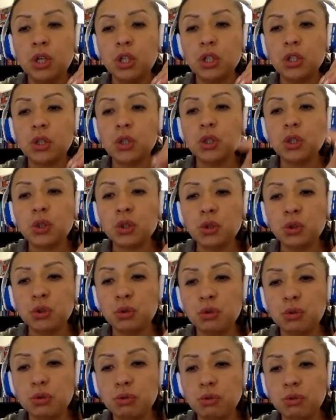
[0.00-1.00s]
do?
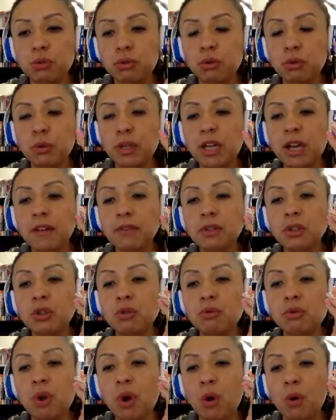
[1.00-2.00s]
Do we have to
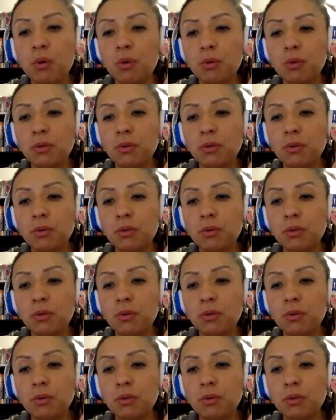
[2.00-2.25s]
draw?